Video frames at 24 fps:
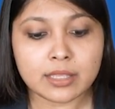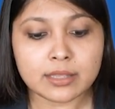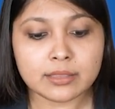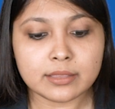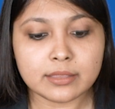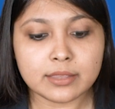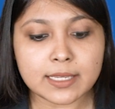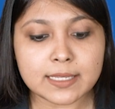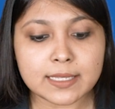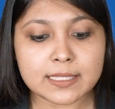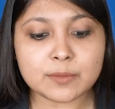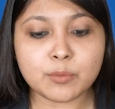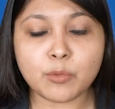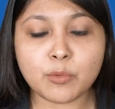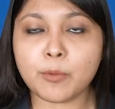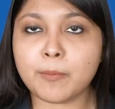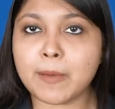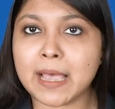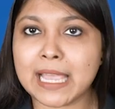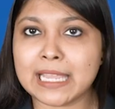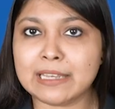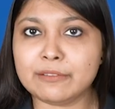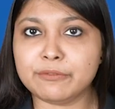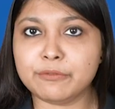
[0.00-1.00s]
This
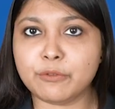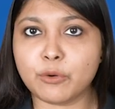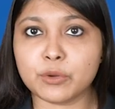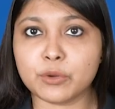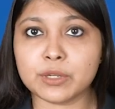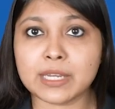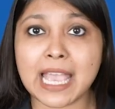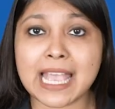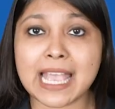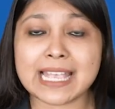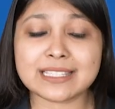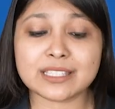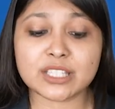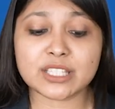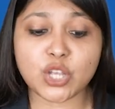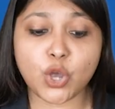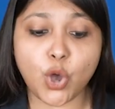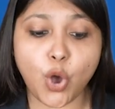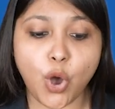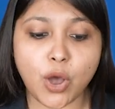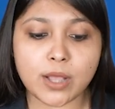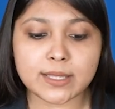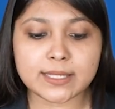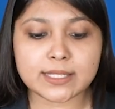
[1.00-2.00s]
mobile phone has
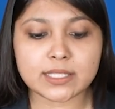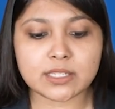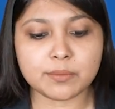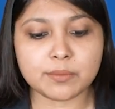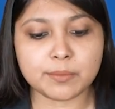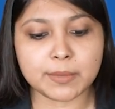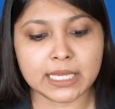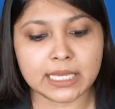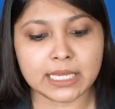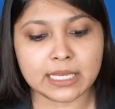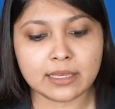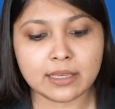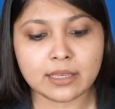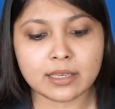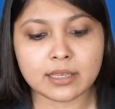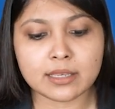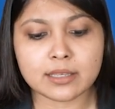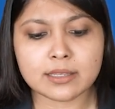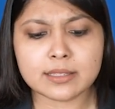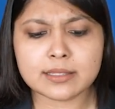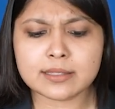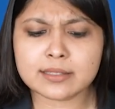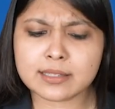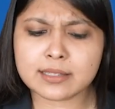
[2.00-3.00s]
cost me,
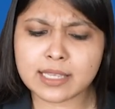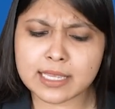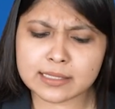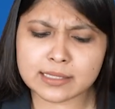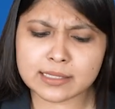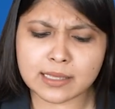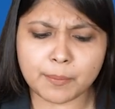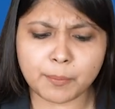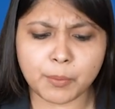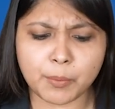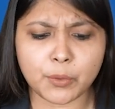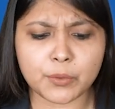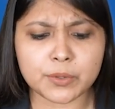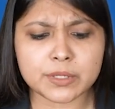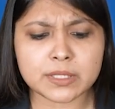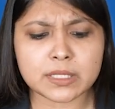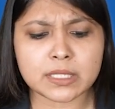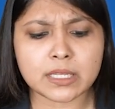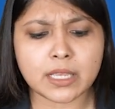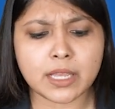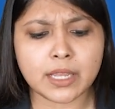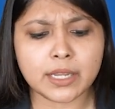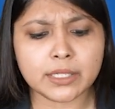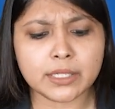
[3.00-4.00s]
say
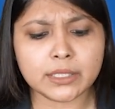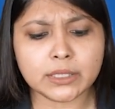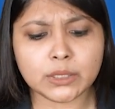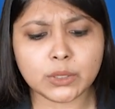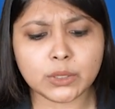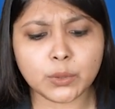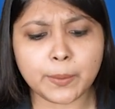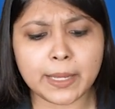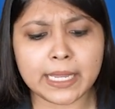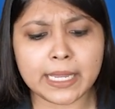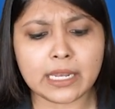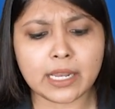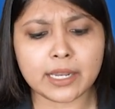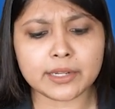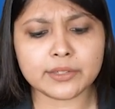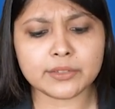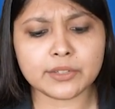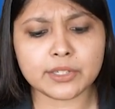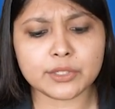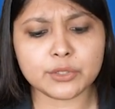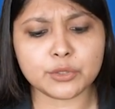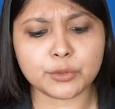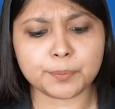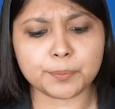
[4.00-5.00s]
suppose,
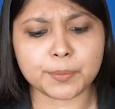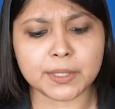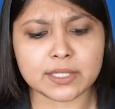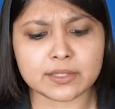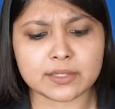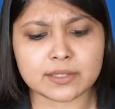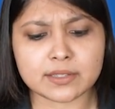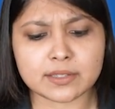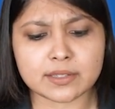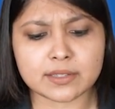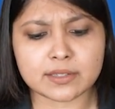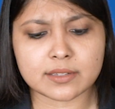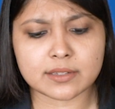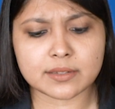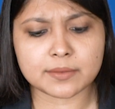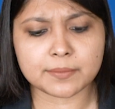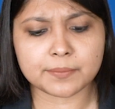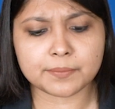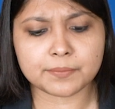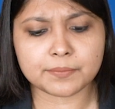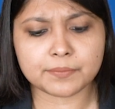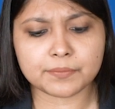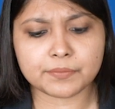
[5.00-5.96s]
1200 rupees.